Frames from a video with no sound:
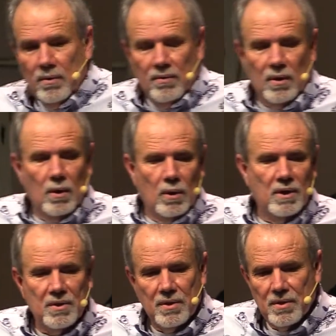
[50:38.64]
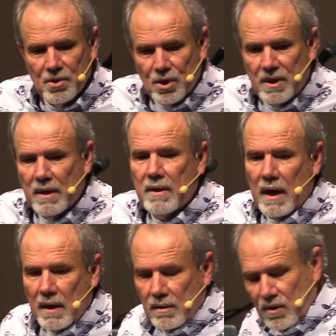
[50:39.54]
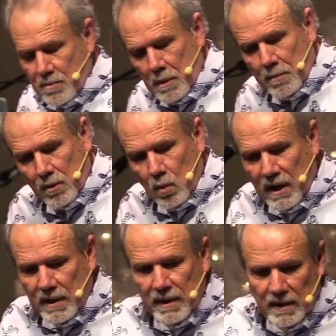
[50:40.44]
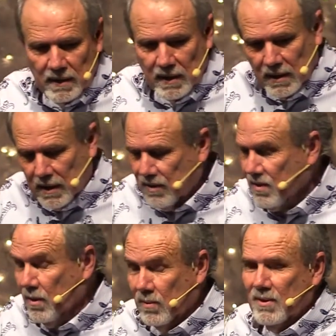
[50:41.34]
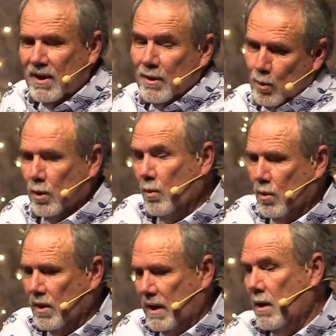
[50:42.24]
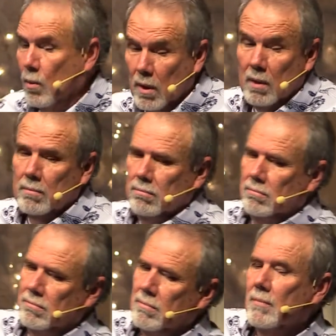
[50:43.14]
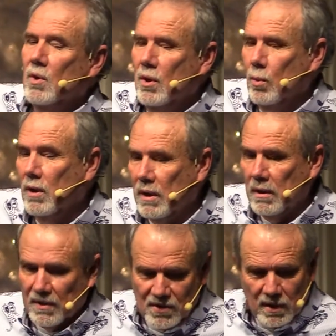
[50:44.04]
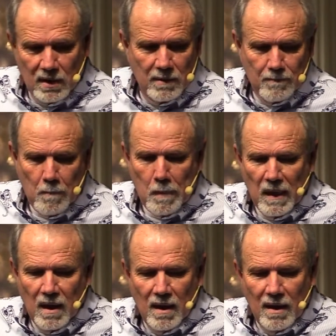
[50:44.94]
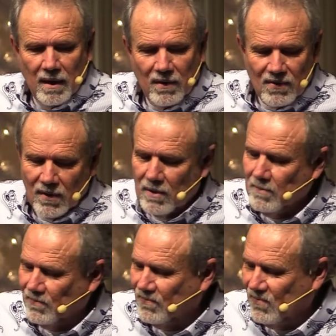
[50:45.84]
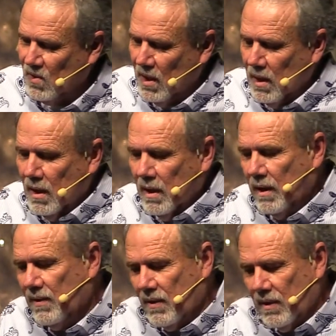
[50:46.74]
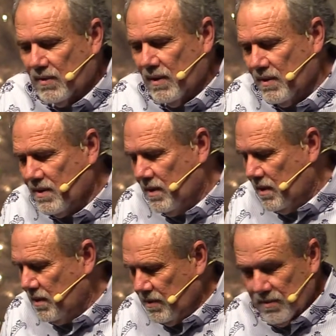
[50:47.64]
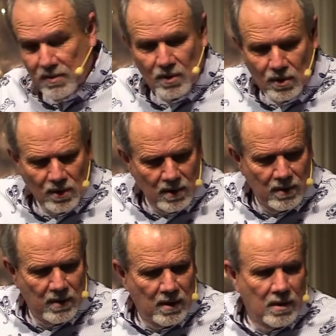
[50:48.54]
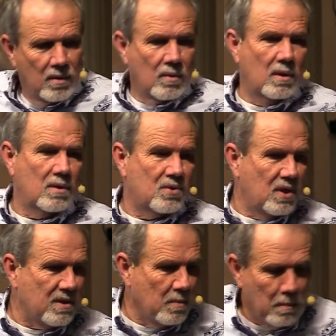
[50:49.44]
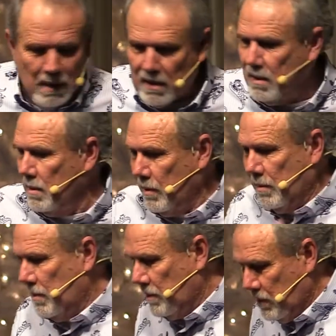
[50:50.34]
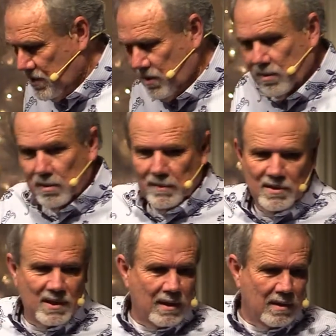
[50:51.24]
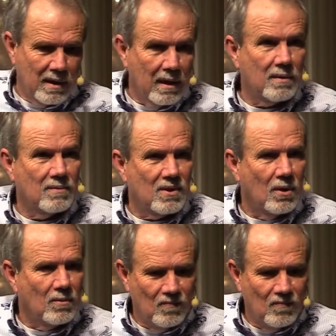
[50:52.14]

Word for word: So she did that. those people are waiting, and, and, and so we're, we're now we're really listening. And so he, he says to her, well, she hasn't been back here. We, we, we still don't have a ticket yet. So